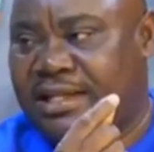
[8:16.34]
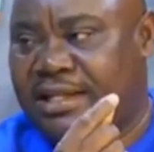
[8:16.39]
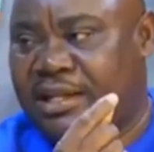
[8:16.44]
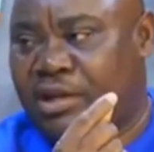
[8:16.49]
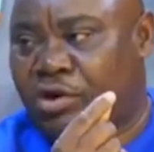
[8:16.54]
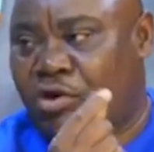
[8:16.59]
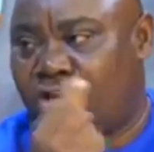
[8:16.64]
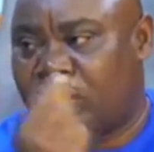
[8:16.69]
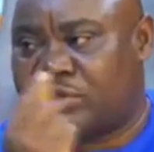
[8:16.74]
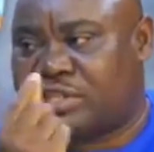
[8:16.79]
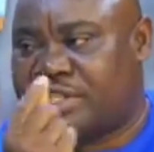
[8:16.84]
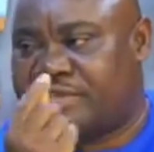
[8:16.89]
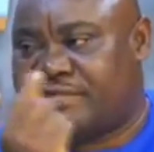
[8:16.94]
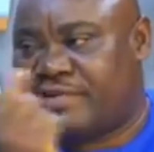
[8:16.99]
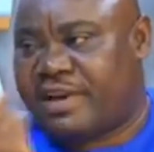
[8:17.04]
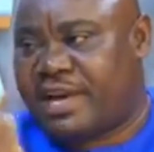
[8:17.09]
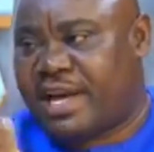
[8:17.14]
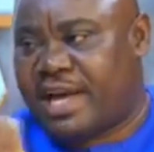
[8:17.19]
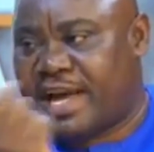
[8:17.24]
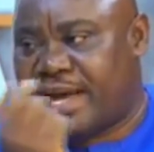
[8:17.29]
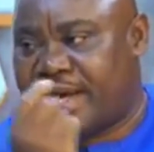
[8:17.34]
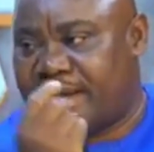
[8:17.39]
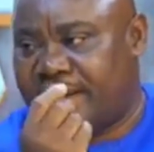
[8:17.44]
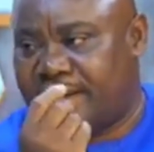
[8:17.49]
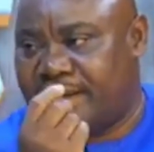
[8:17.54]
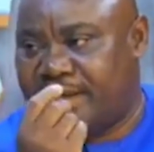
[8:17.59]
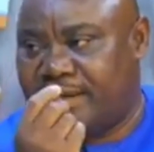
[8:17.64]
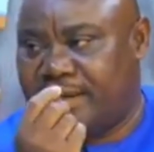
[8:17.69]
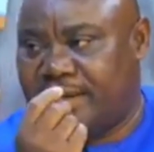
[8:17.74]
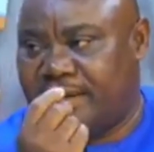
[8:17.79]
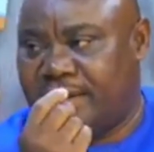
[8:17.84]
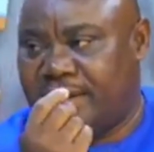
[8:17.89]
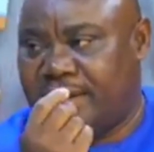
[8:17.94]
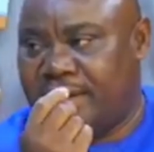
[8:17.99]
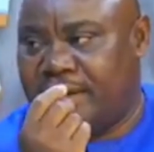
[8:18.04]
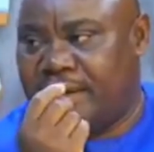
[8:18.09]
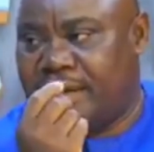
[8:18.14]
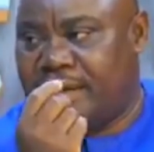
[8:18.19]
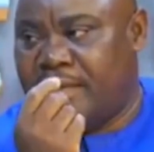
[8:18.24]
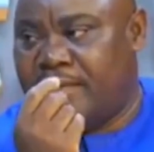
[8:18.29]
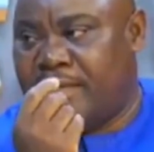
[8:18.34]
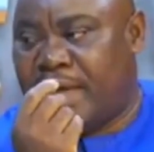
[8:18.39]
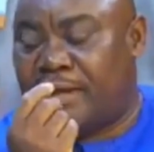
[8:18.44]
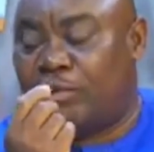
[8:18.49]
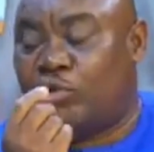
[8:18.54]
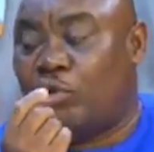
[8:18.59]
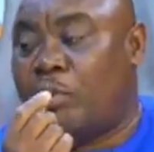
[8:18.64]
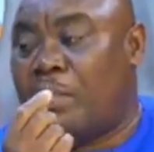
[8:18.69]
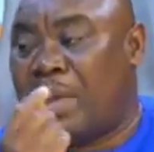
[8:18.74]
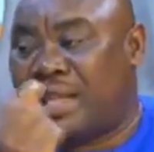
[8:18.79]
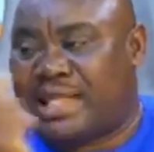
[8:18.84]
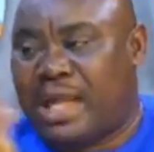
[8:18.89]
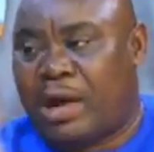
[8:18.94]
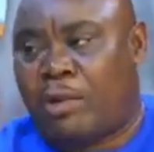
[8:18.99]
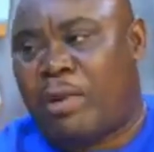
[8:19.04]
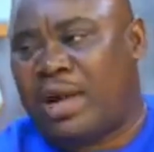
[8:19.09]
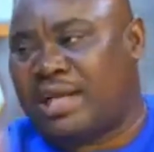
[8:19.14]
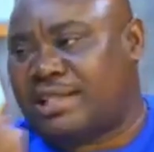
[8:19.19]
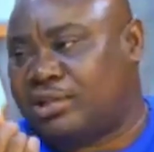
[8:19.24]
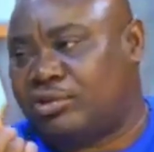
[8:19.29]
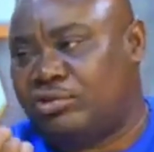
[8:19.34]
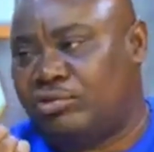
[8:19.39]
the cost is very high. But no matter what,